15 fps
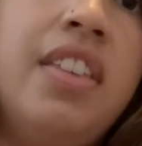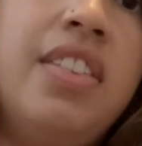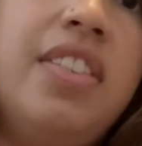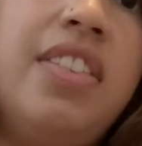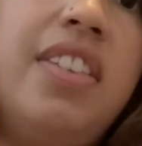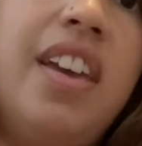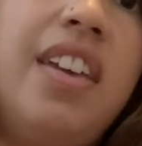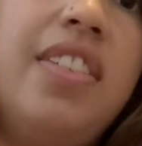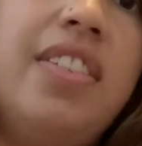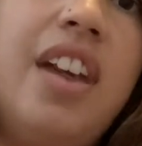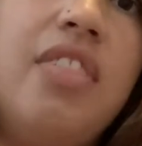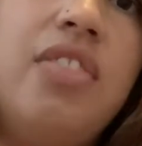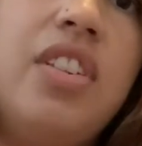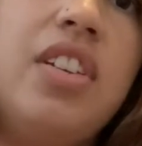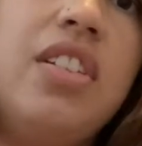test
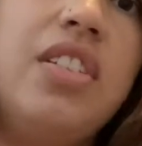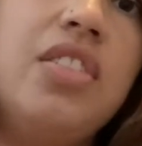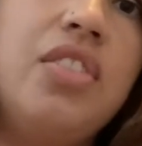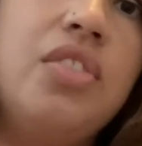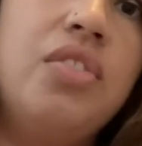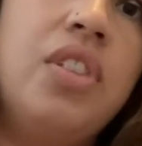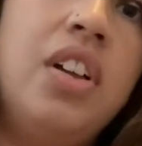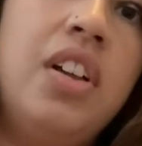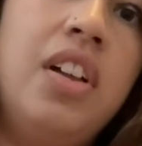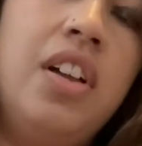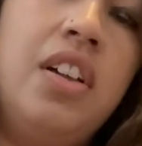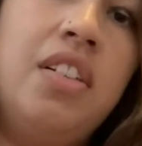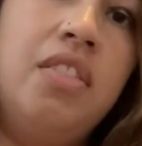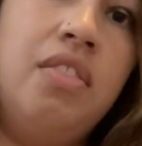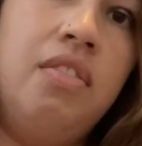after you
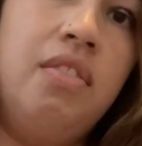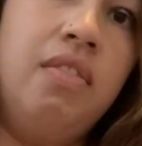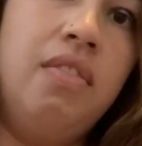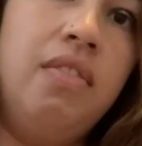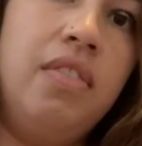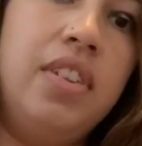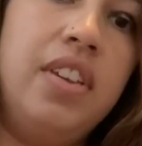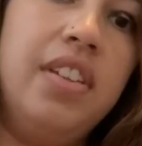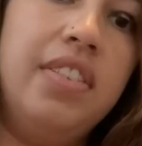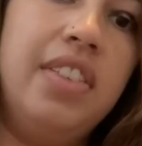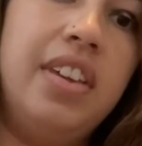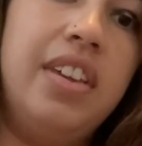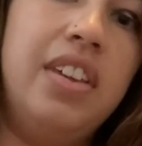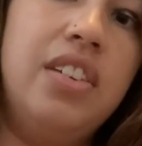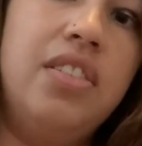use the
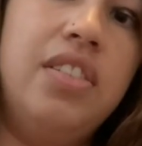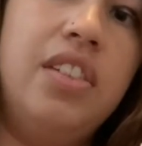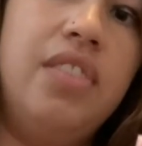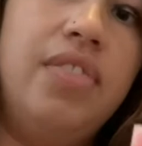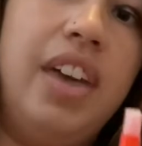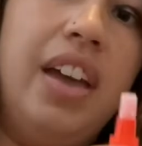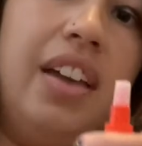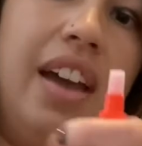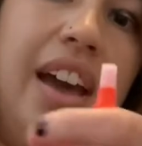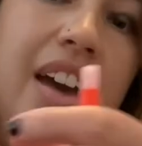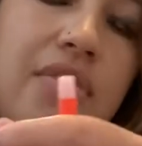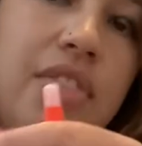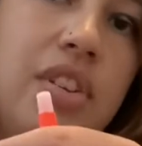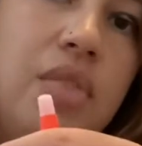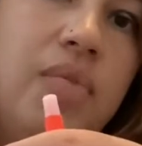Q-tip,
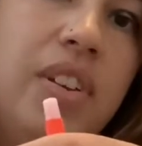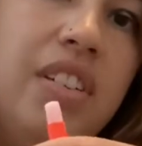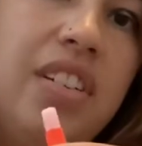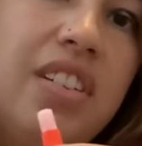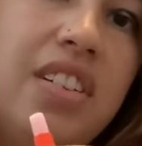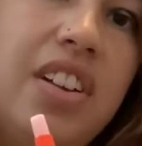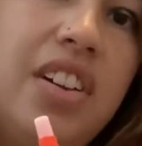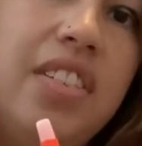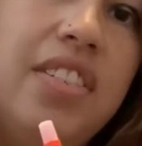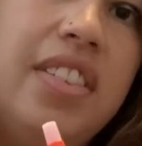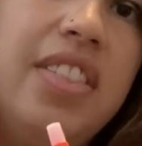after you put your nose in